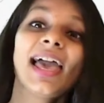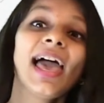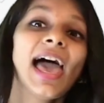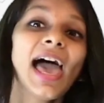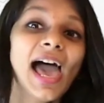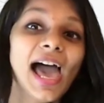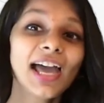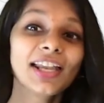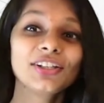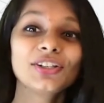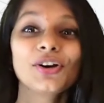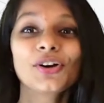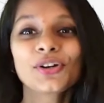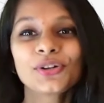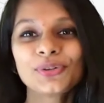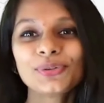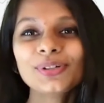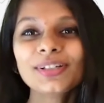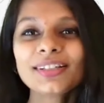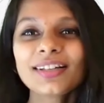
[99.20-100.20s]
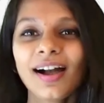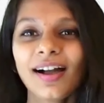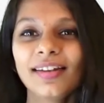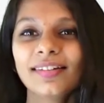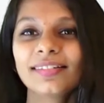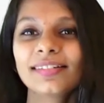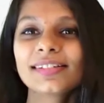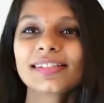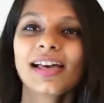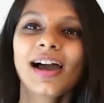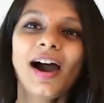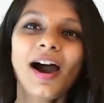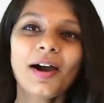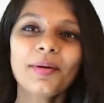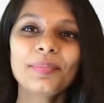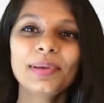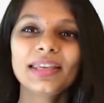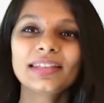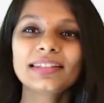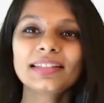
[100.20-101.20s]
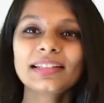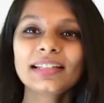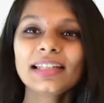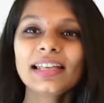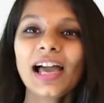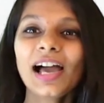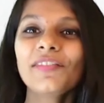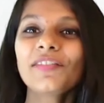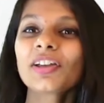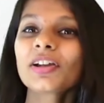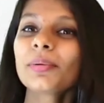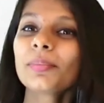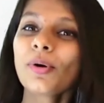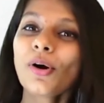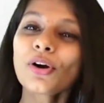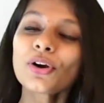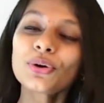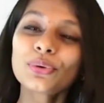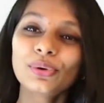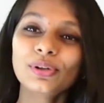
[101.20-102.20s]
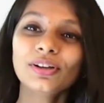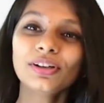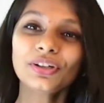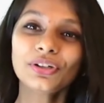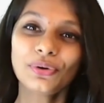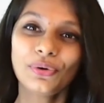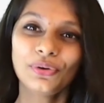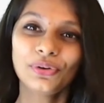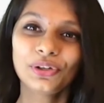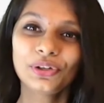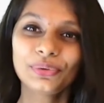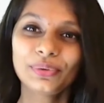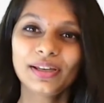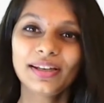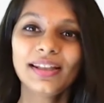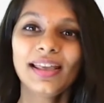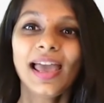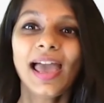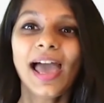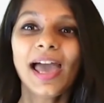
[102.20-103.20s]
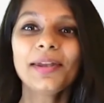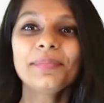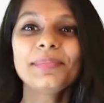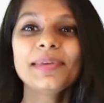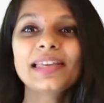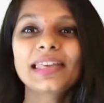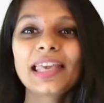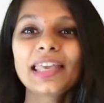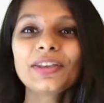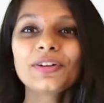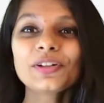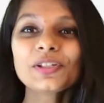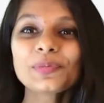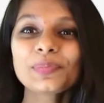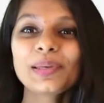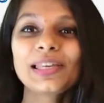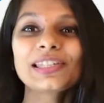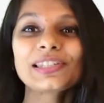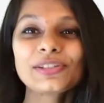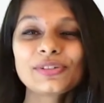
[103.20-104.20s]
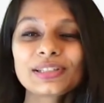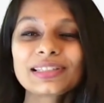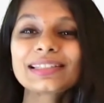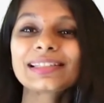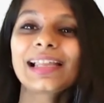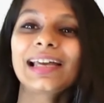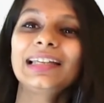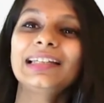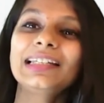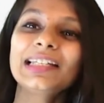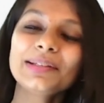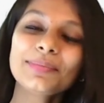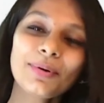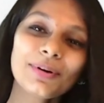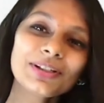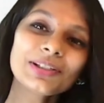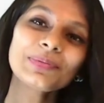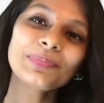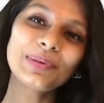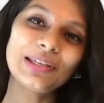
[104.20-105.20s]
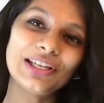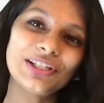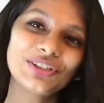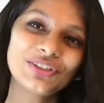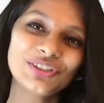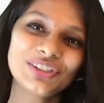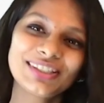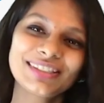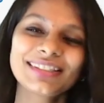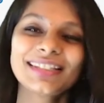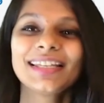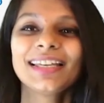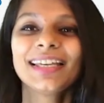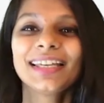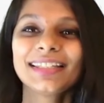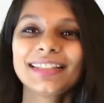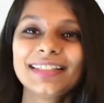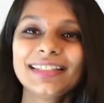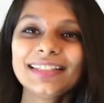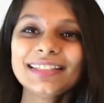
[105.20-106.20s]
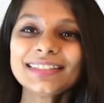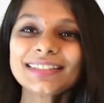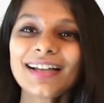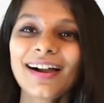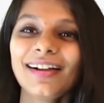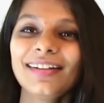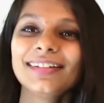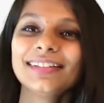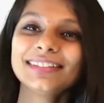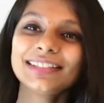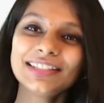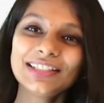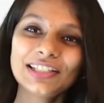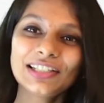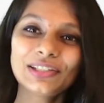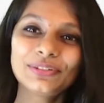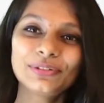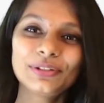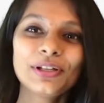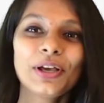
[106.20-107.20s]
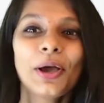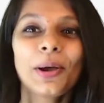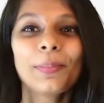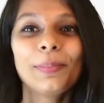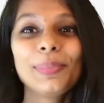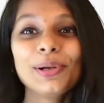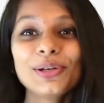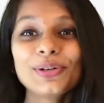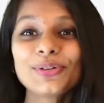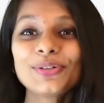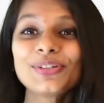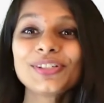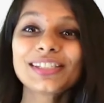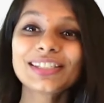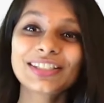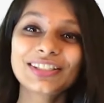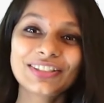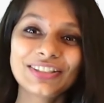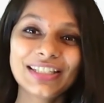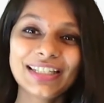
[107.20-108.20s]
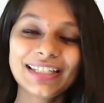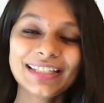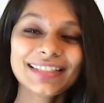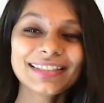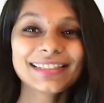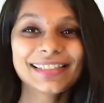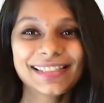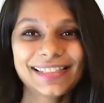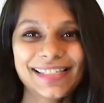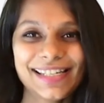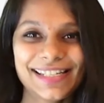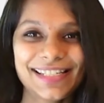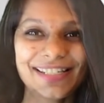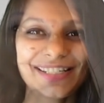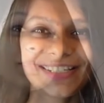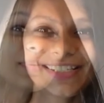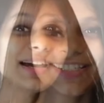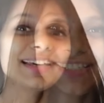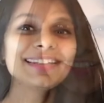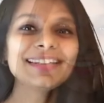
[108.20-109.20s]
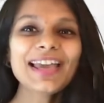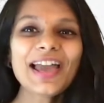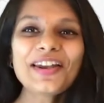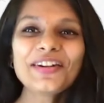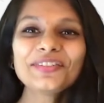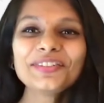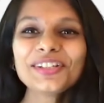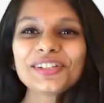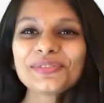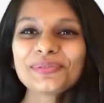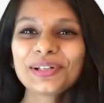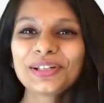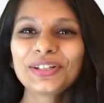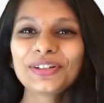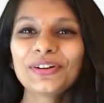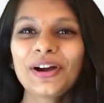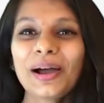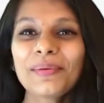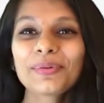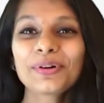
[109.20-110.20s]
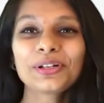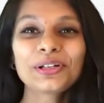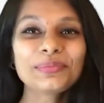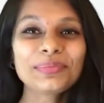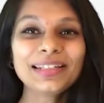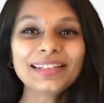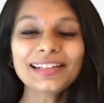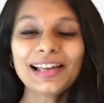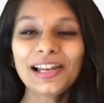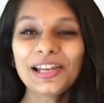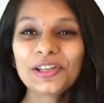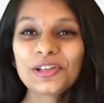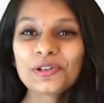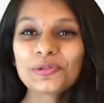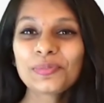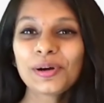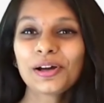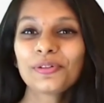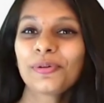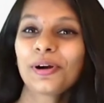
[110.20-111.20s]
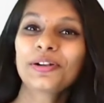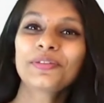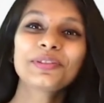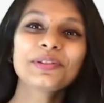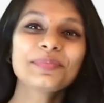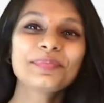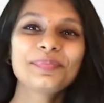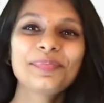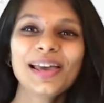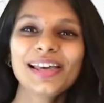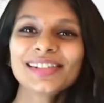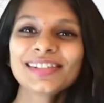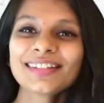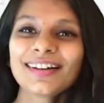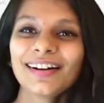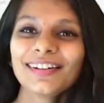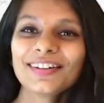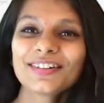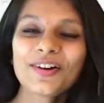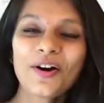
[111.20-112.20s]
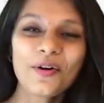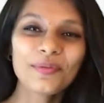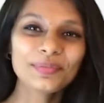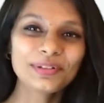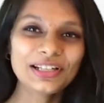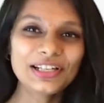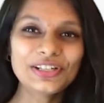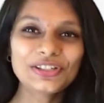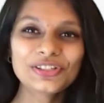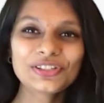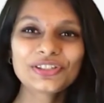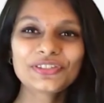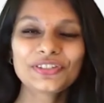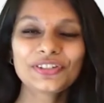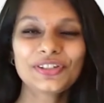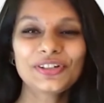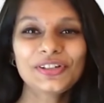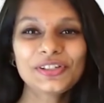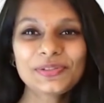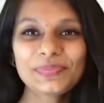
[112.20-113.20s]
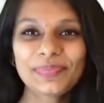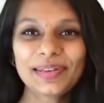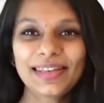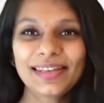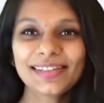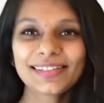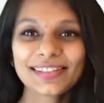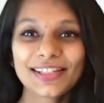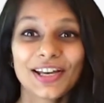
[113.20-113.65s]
And your cool colors are basically having a more cooler tone to it and making your space look slightly more spacious. These colors include blues, greens, etc. By the end of this video, I'm going to be telling you about one of the best color combinations for your space,